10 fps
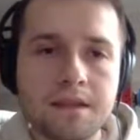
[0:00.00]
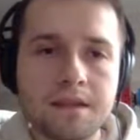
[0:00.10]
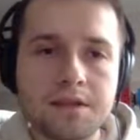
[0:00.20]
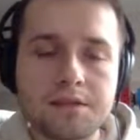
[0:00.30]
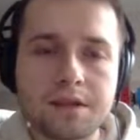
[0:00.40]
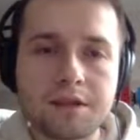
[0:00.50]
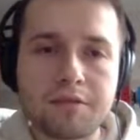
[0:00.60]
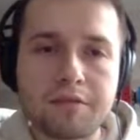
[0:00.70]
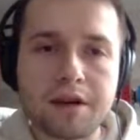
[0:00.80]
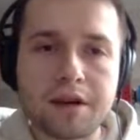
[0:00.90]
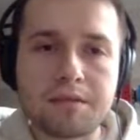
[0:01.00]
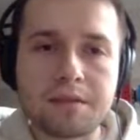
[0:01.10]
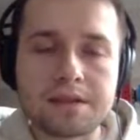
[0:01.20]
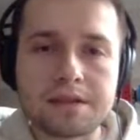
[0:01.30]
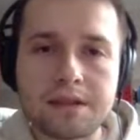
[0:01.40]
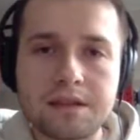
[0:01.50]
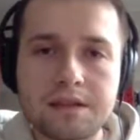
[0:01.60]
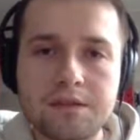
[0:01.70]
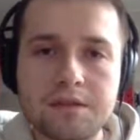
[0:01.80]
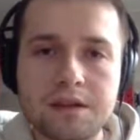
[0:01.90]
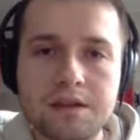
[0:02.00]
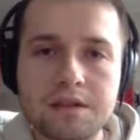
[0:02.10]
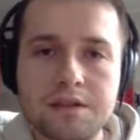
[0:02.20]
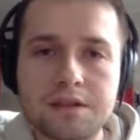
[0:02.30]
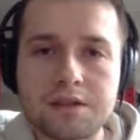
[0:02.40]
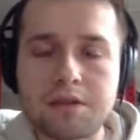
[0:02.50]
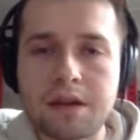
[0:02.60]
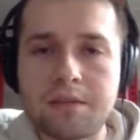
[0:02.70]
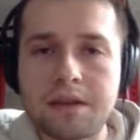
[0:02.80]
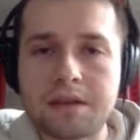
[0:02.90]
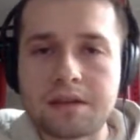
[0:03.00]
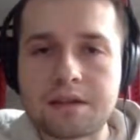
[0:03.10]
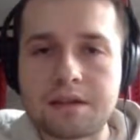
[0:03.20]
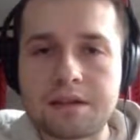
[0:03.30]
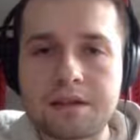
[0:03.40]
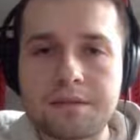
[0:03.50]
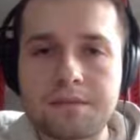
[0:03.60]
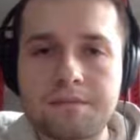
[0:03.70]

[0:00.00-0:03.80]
using requirements.in, you are describing a